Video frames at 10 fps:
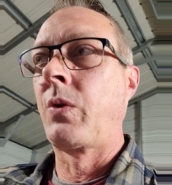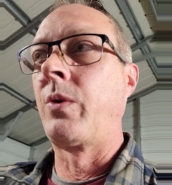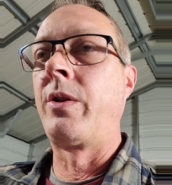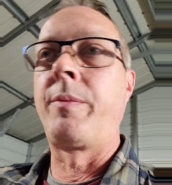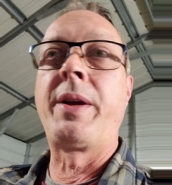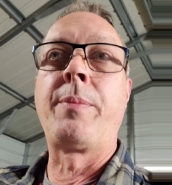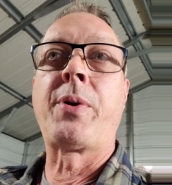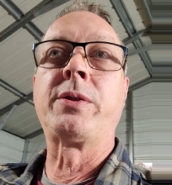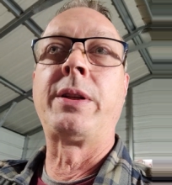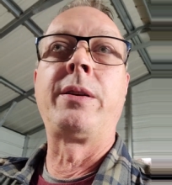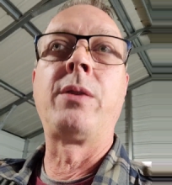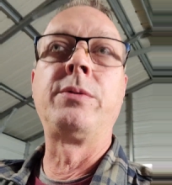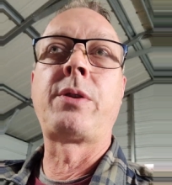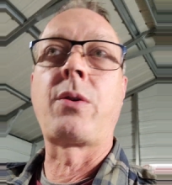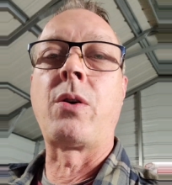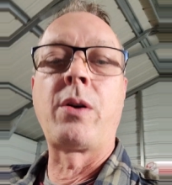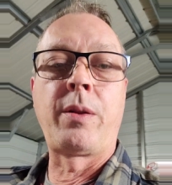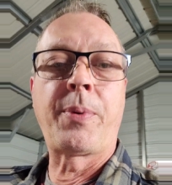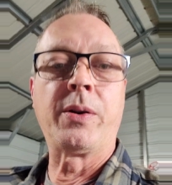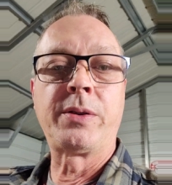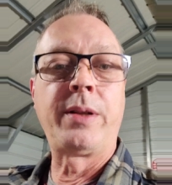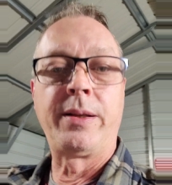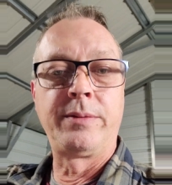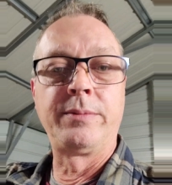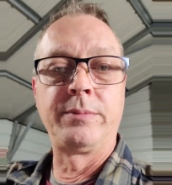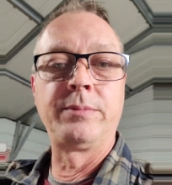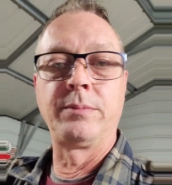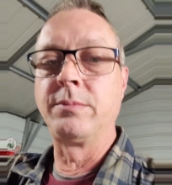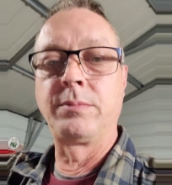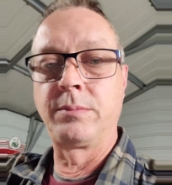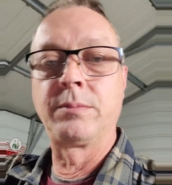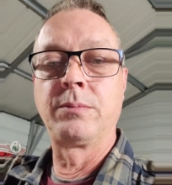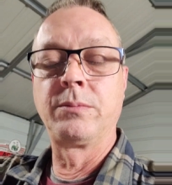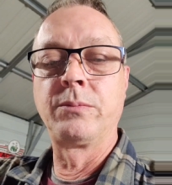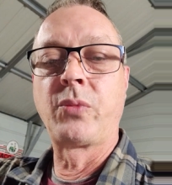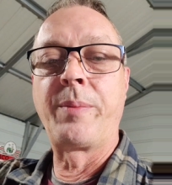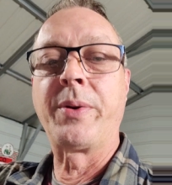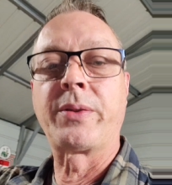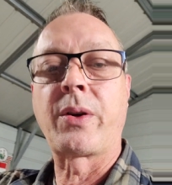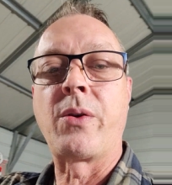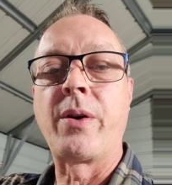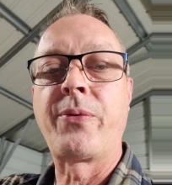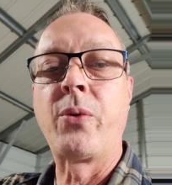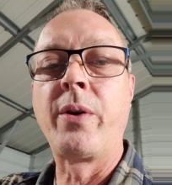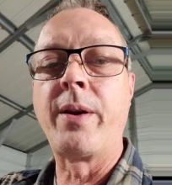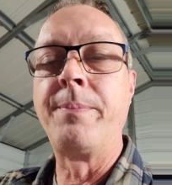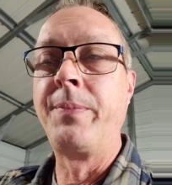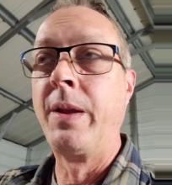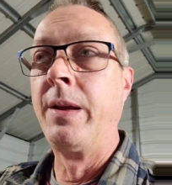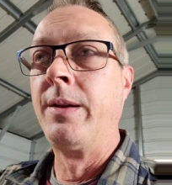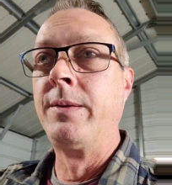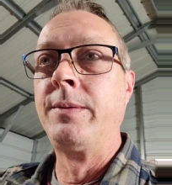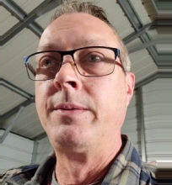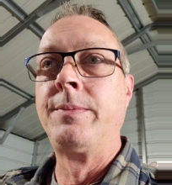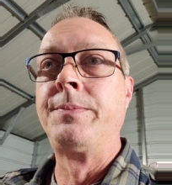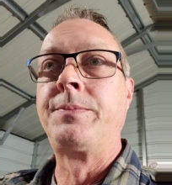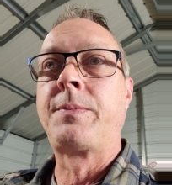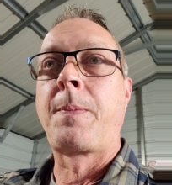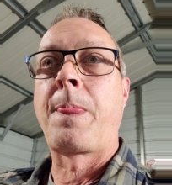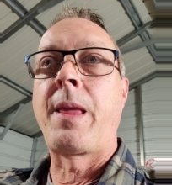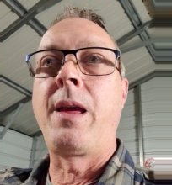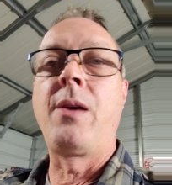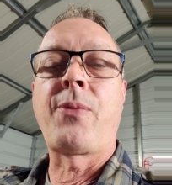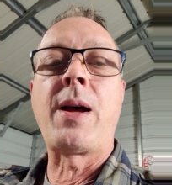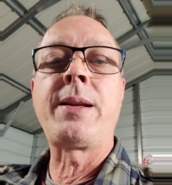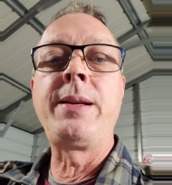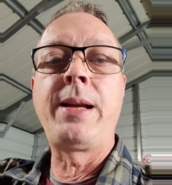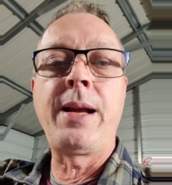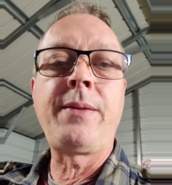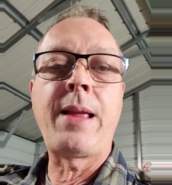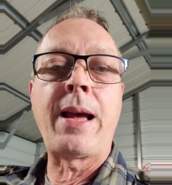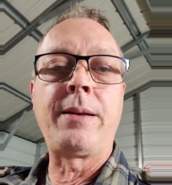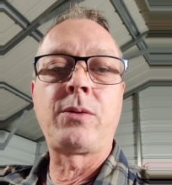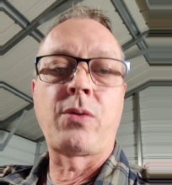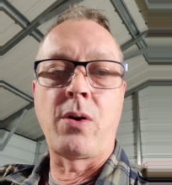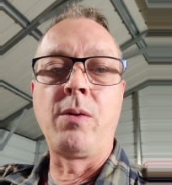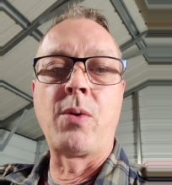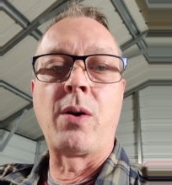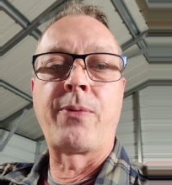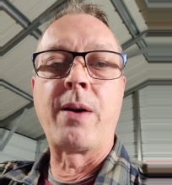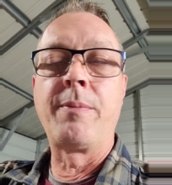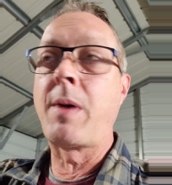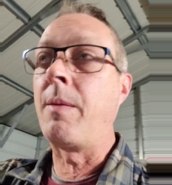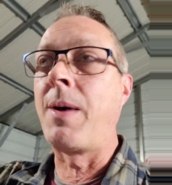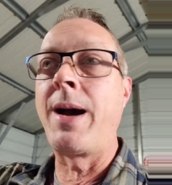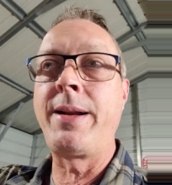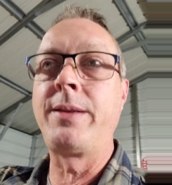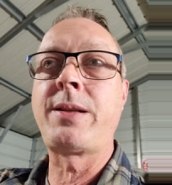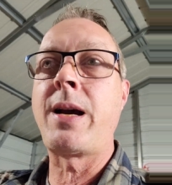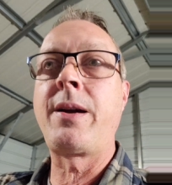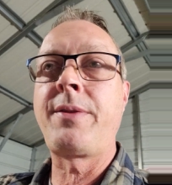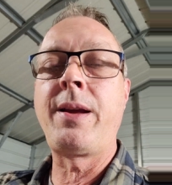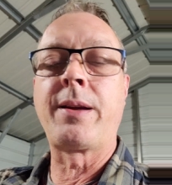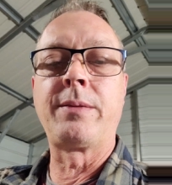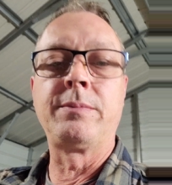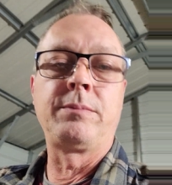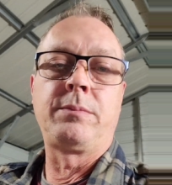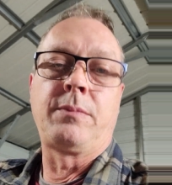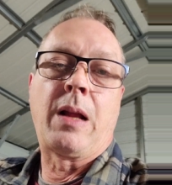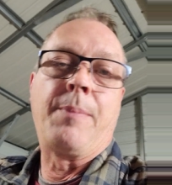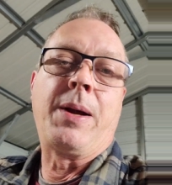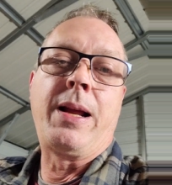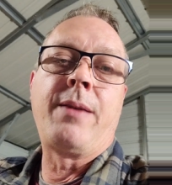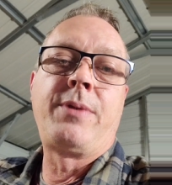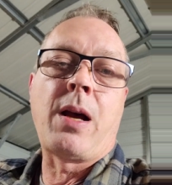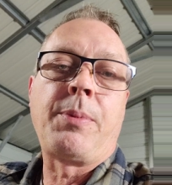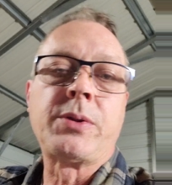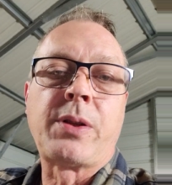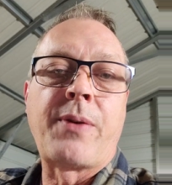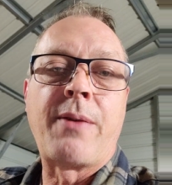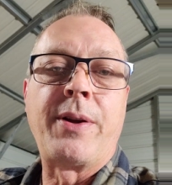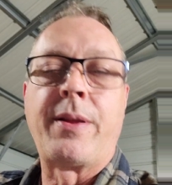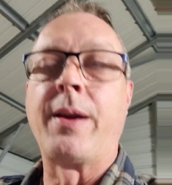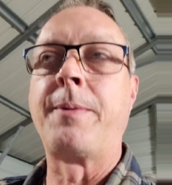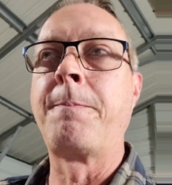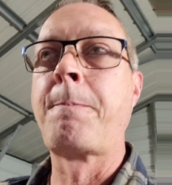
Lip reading: Whether it be the person that owns the car or the person that rebuilt the car for them. If I can get that chrome off of them, I'll buy the entire thing. I might have doubles of everything.